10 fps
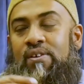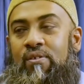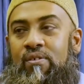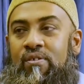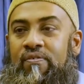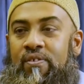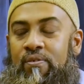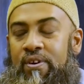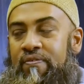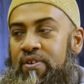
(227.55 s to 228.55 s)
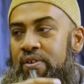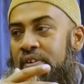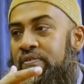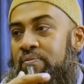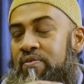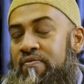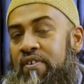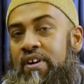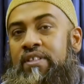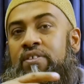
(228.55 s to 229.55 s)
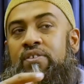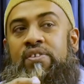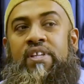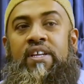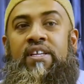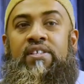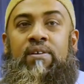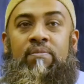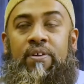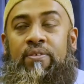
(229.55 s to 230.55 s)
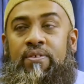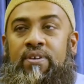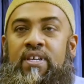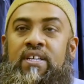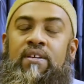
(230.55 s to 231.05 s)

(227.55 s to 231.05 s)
or if you ever move on to study some other